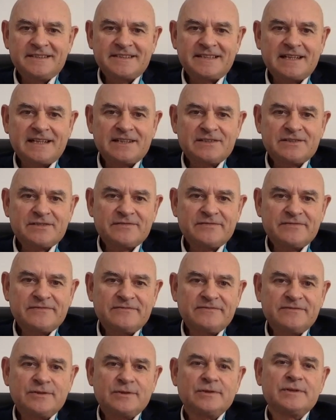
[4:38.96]
chance
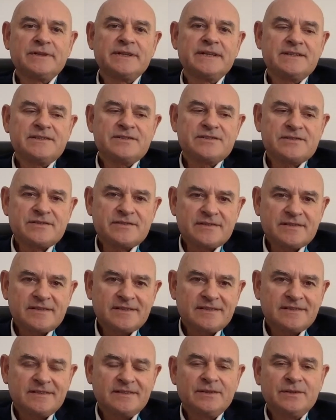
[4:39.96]
for each
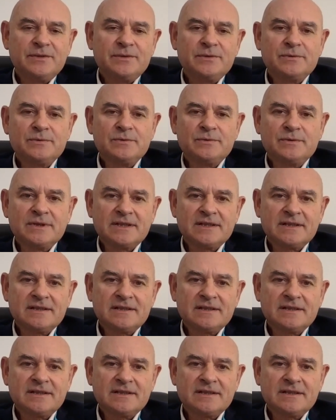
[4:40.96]
new